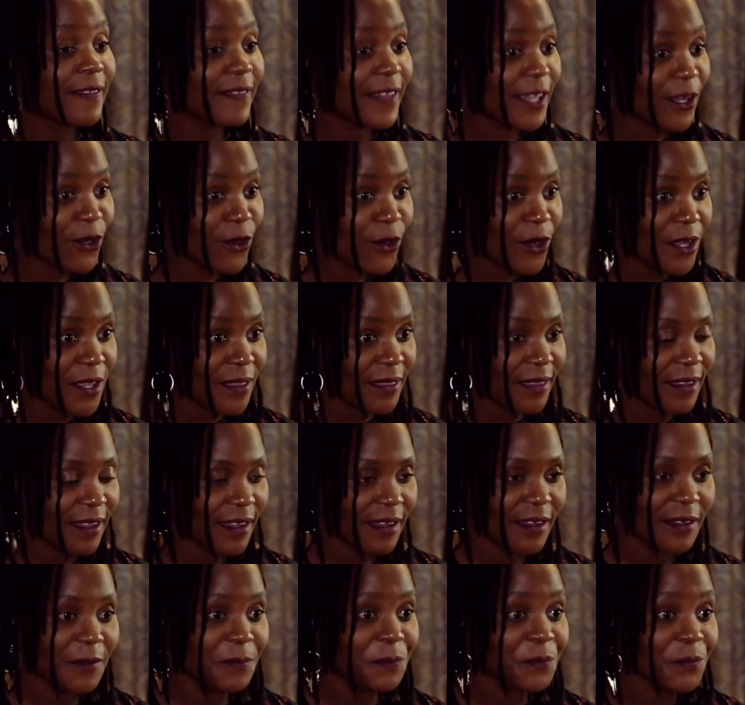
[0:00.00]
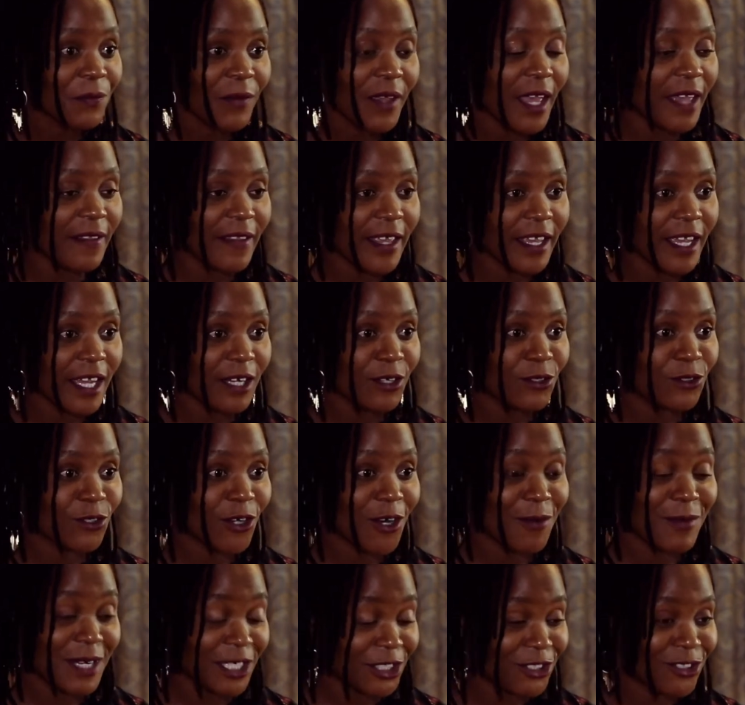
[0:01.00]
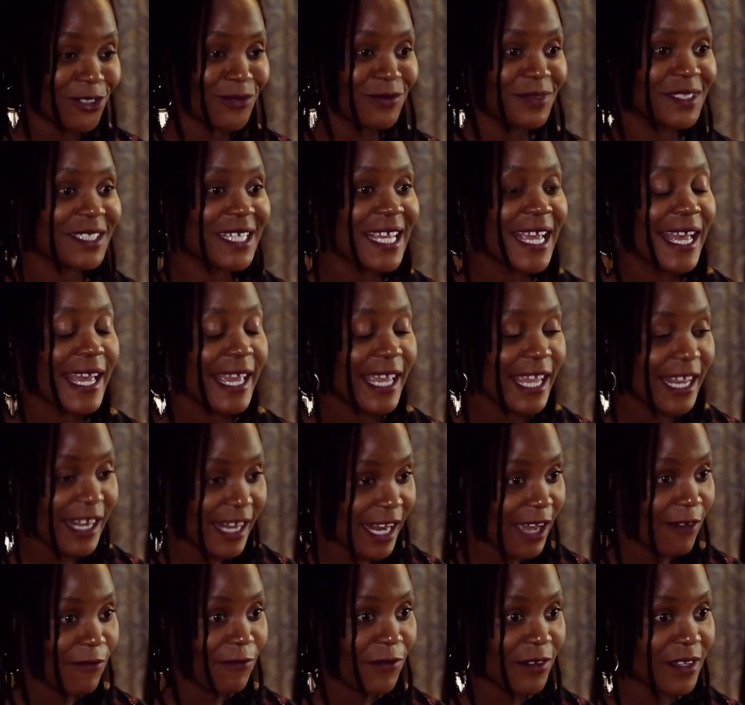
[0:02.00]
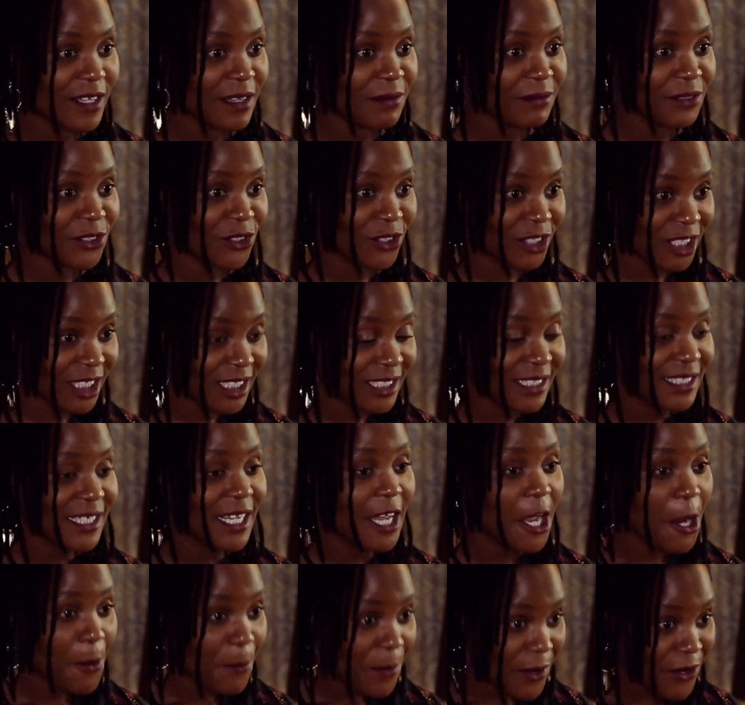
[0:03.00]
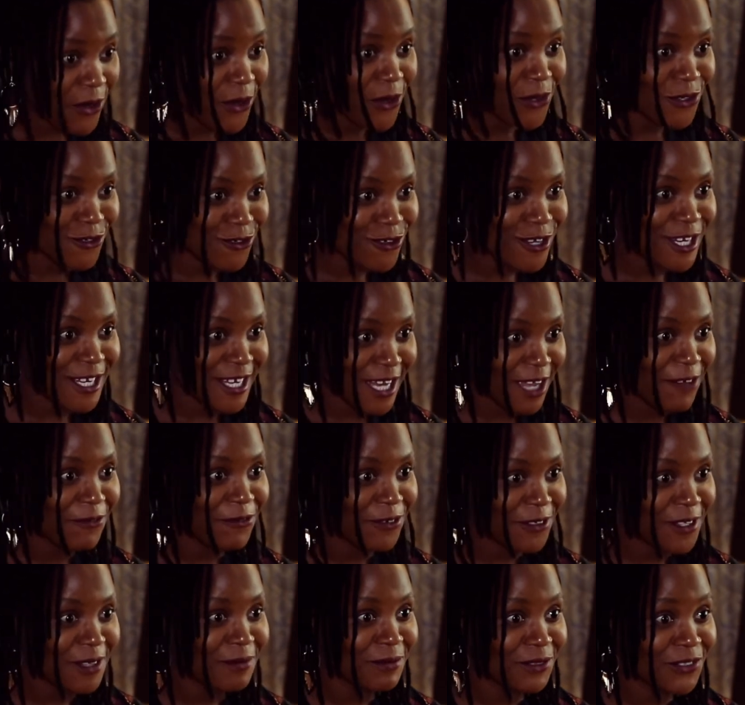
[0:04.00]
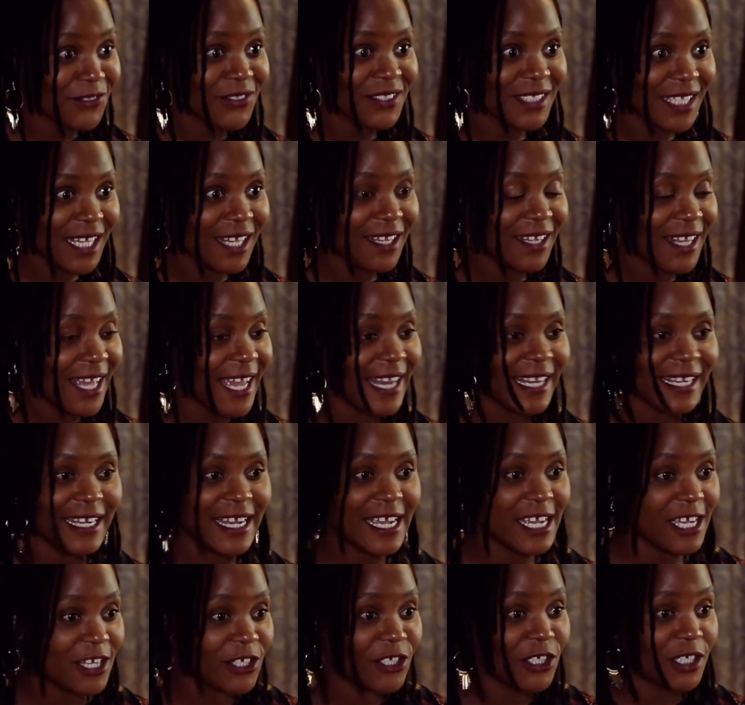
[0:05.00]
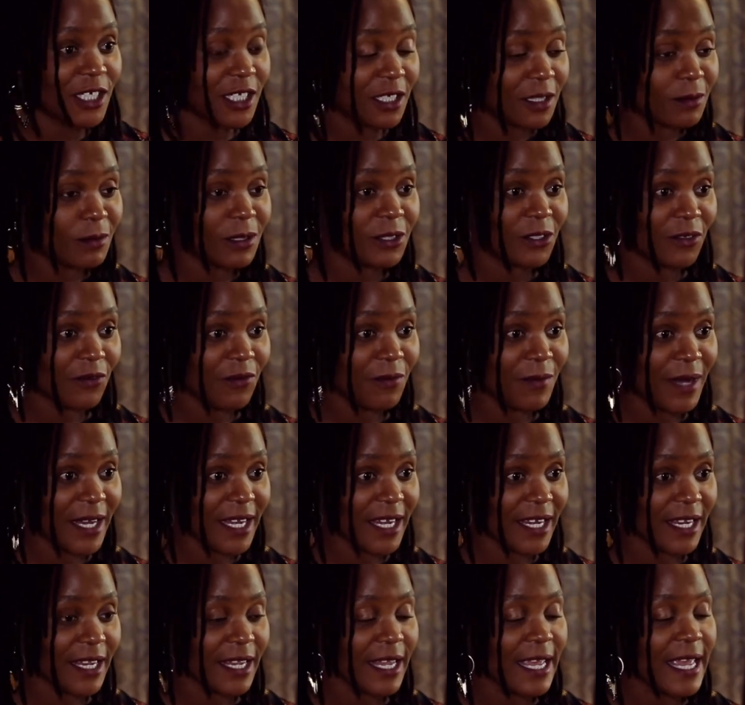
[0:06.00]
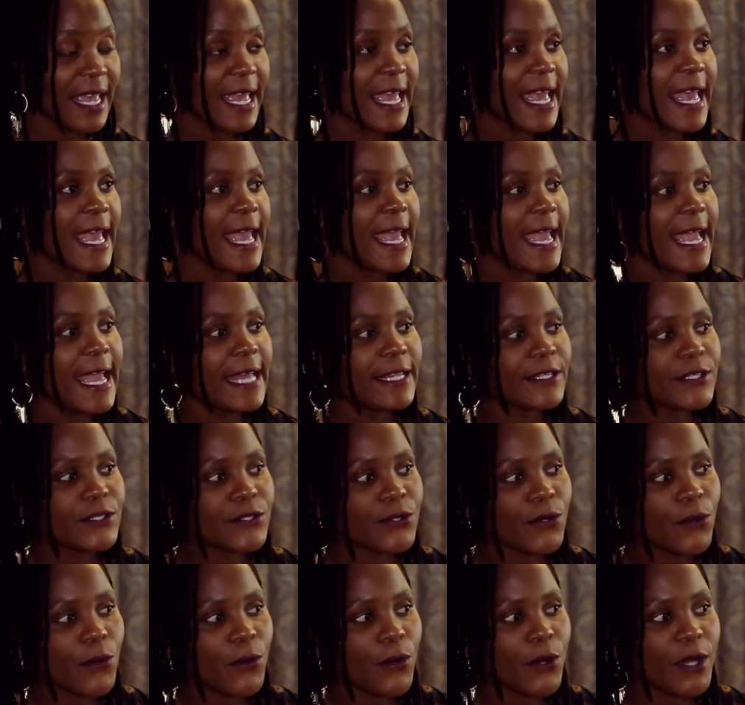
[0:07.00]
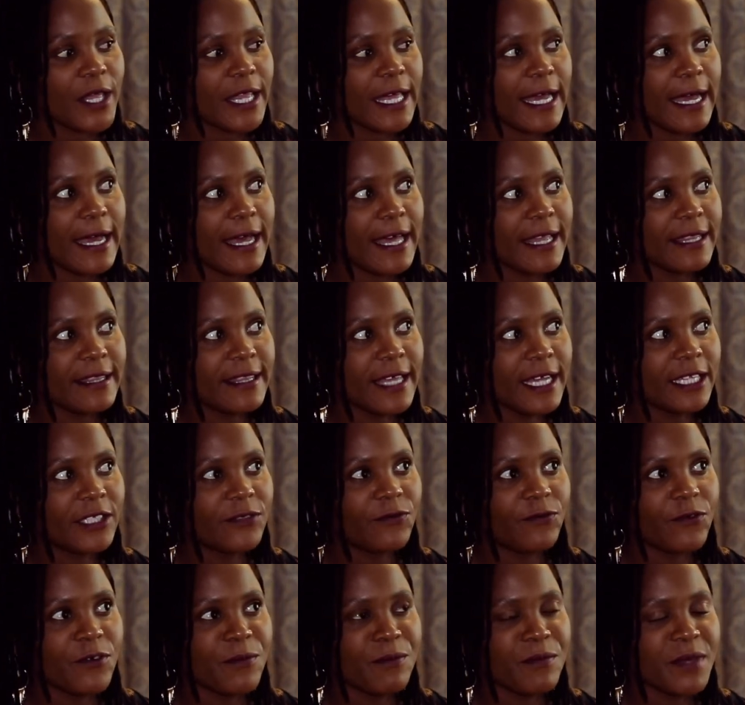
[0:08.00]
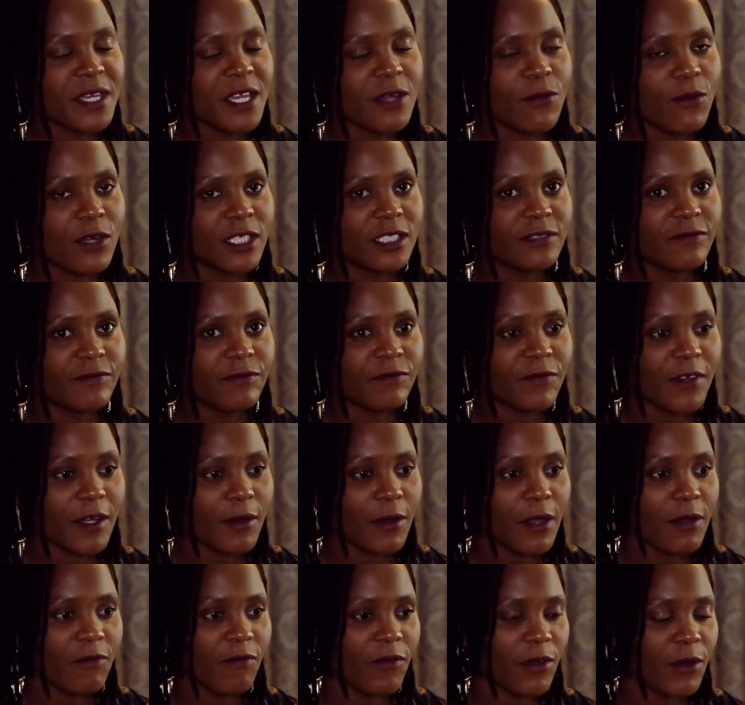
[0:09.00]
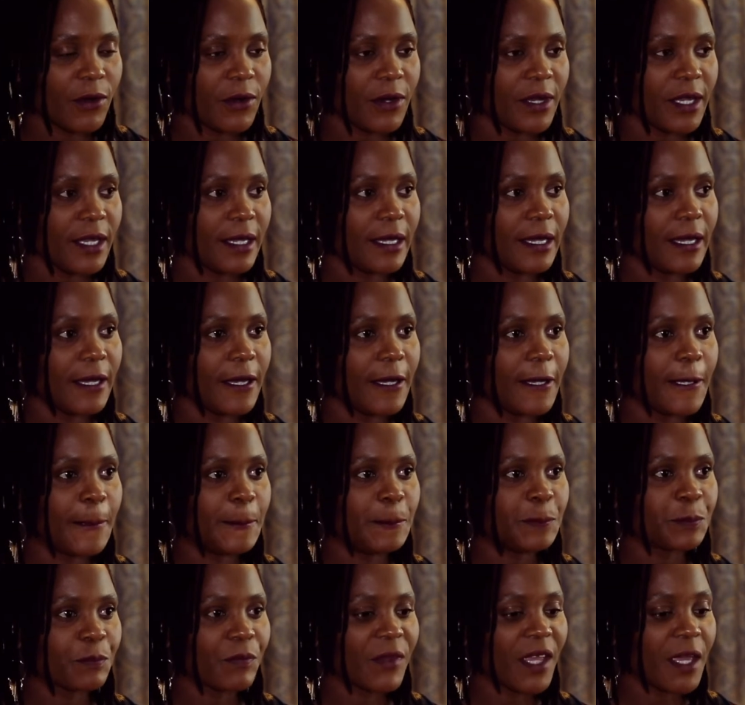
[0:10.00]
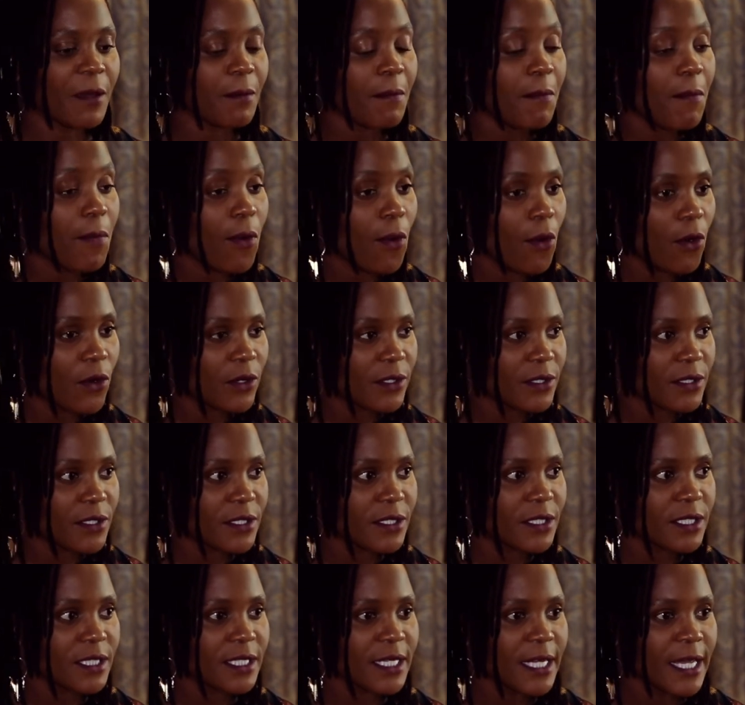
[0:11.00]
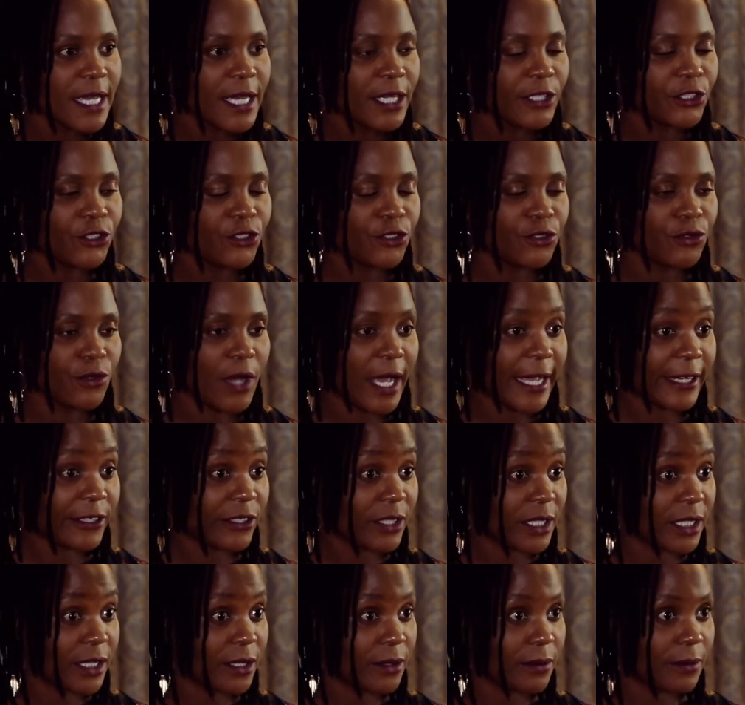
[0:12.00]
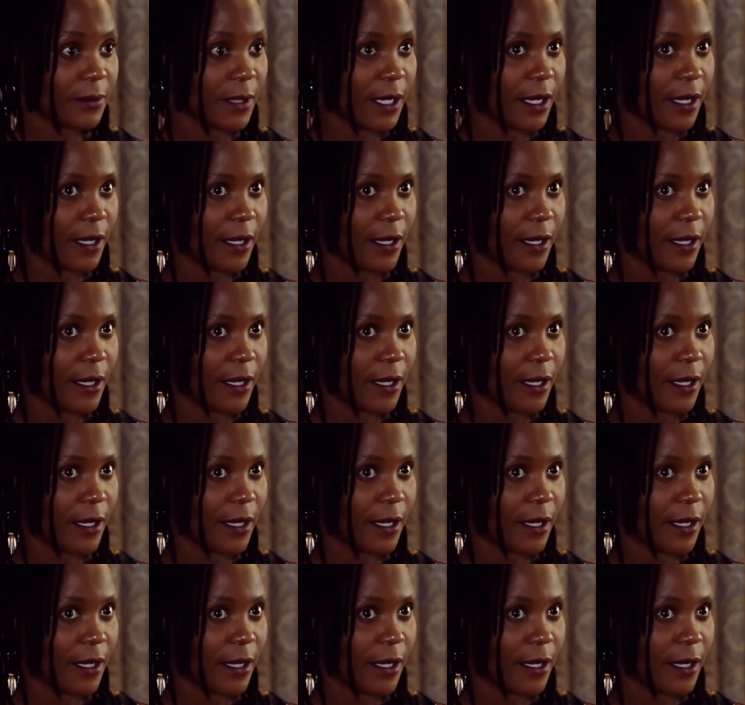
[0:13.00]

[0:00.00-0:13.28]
They go in there and they can grow mushrooms, enough for them to eat, but also enough for them to sell and earn a little bit of money. And so that for me was very, very important to actually